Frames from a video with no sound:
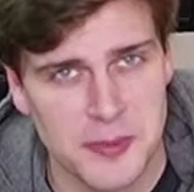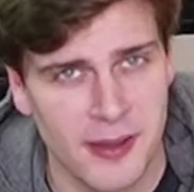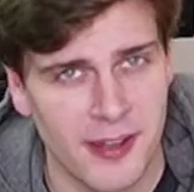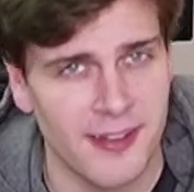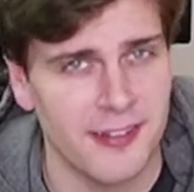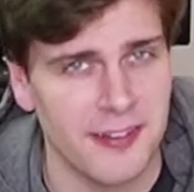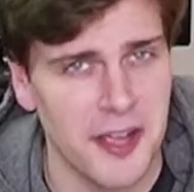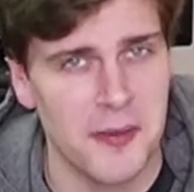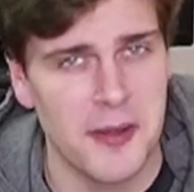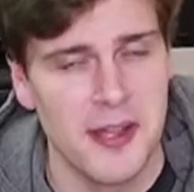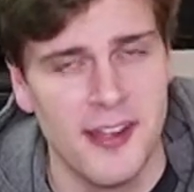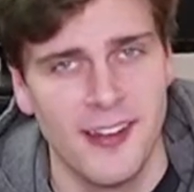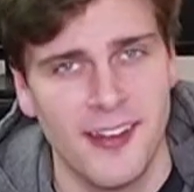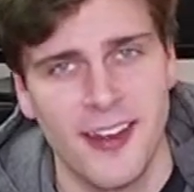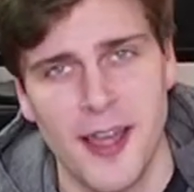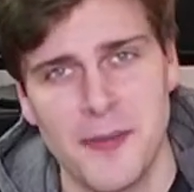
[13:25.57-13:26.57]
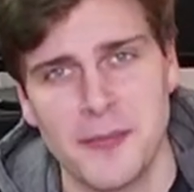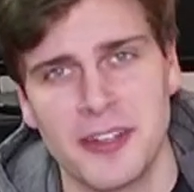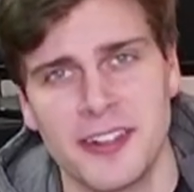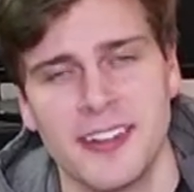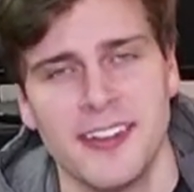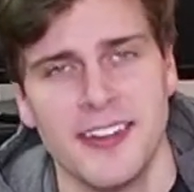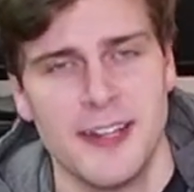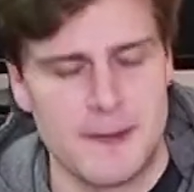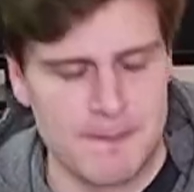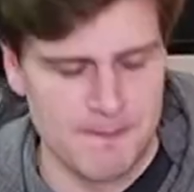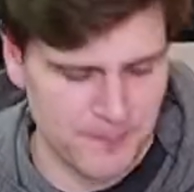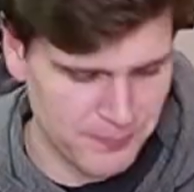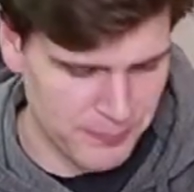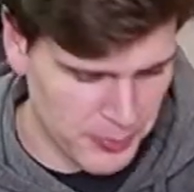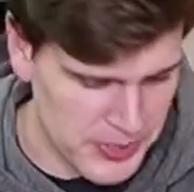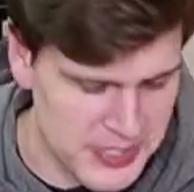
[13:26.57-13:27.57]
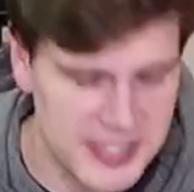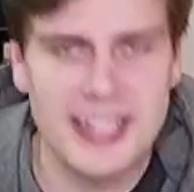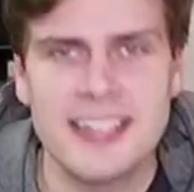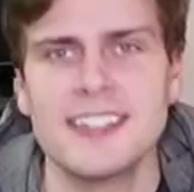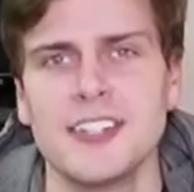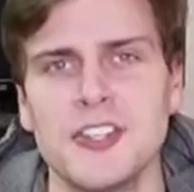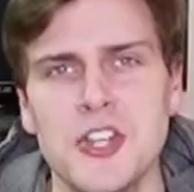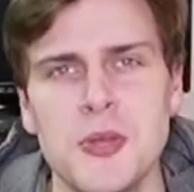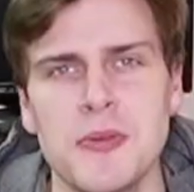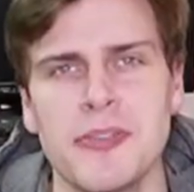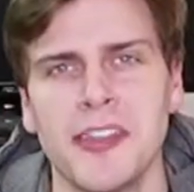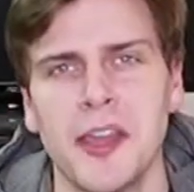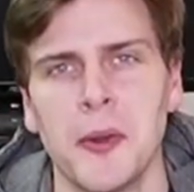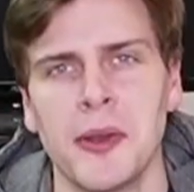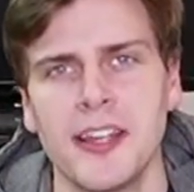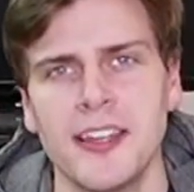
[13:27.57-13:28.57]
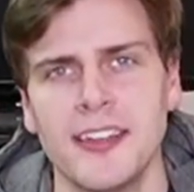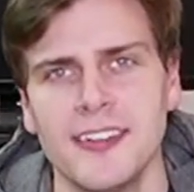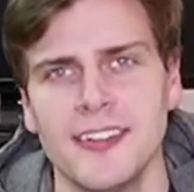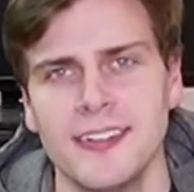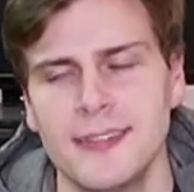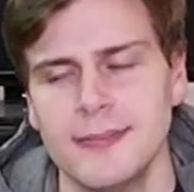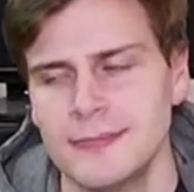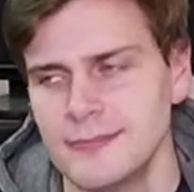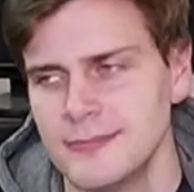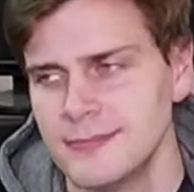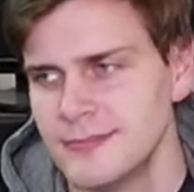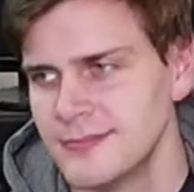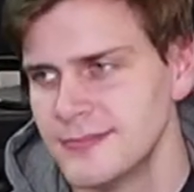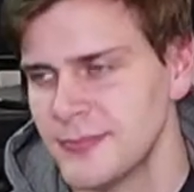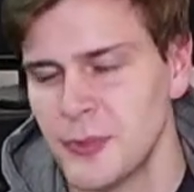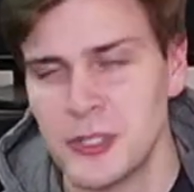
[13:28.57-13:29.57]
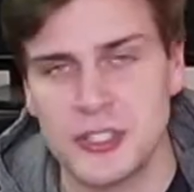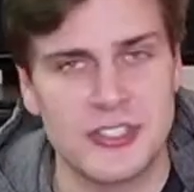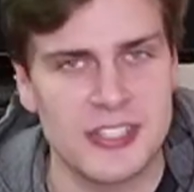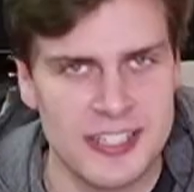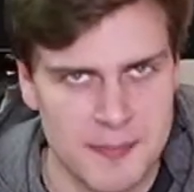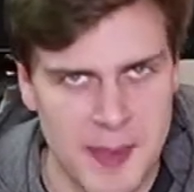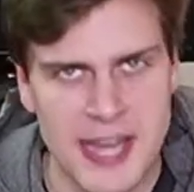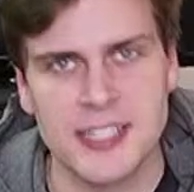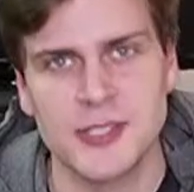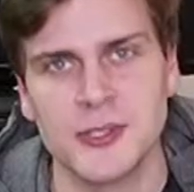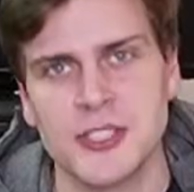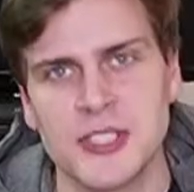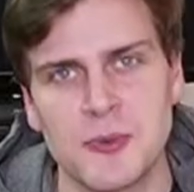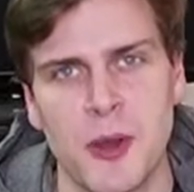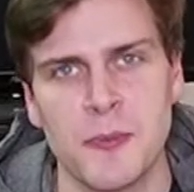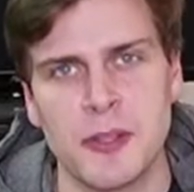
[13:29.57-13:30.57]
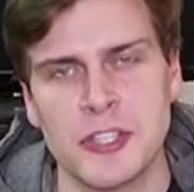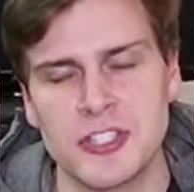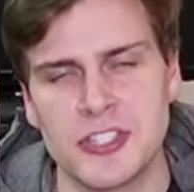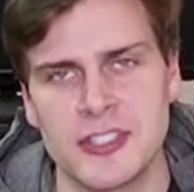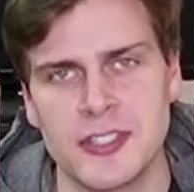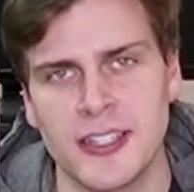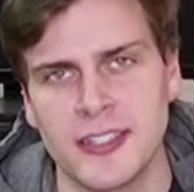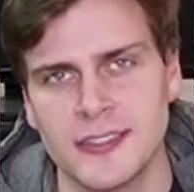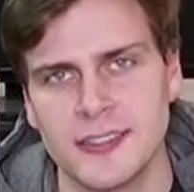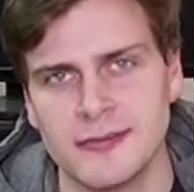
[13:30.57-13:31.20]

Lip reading: I'm going to present a new theory which dismantles the one we just did,